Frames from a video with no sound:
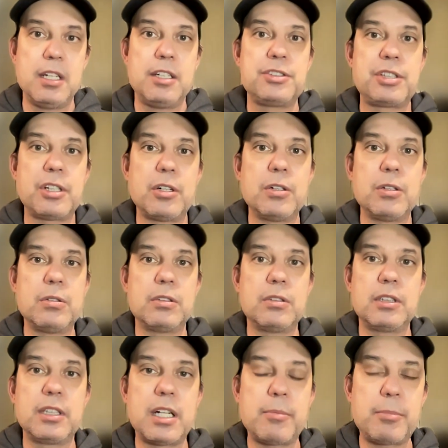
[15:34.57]
So
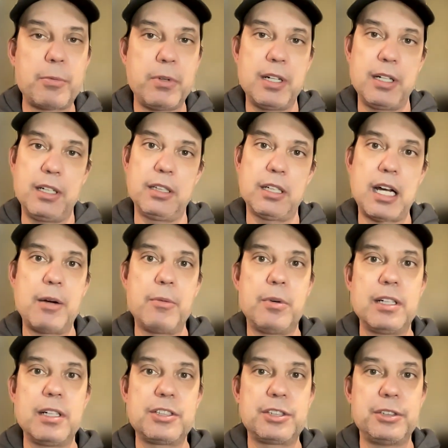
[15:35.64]
number one, I
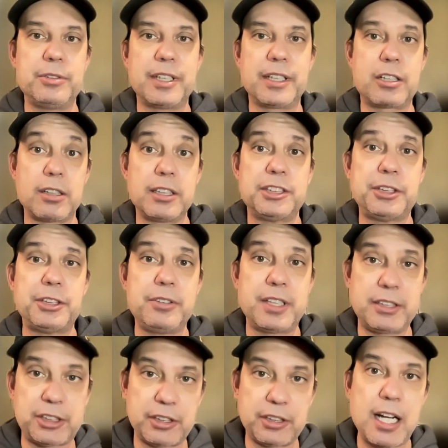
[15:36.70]
want to encourage you
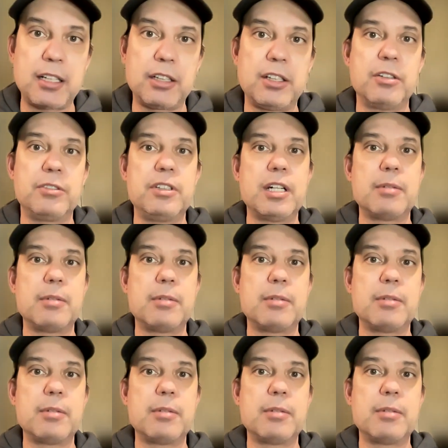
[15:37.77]
that you're not alone.